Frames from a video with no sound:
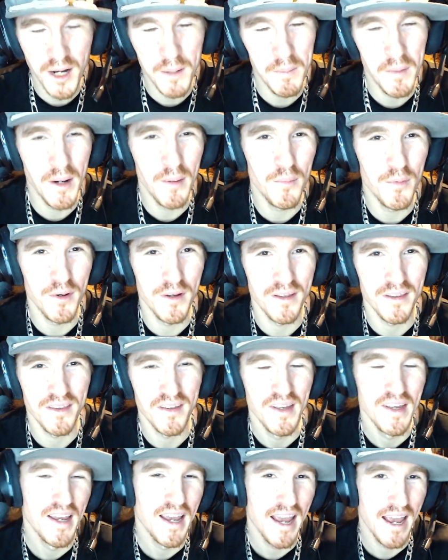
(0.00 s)
up with,
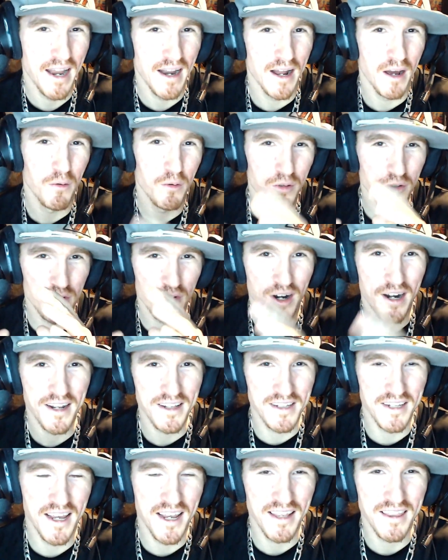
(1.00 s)
and I will try to
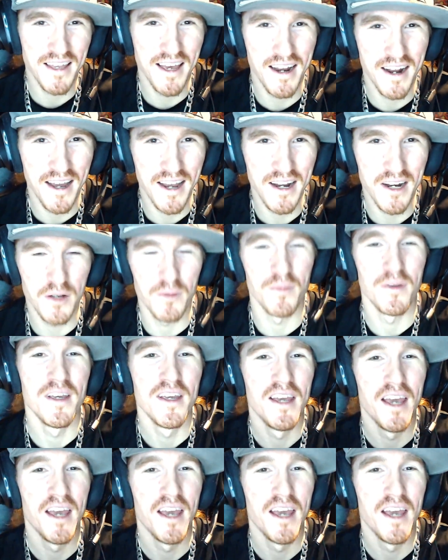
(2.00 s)
take that item